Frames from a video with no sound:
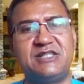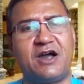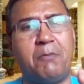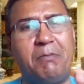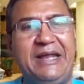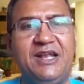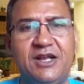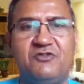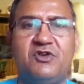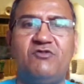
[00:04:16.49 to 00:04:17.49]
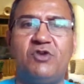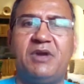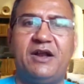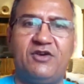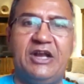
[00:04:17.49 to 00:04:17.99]
they are completely different from
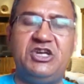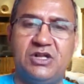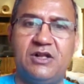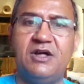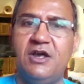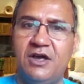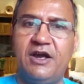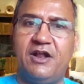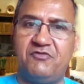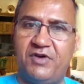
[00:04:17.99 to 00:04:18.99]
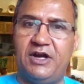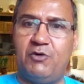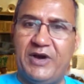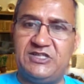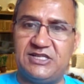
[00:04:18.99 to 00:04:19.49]
traditional kind of
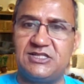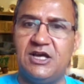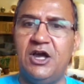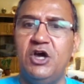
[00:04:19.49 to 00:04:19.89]
devices.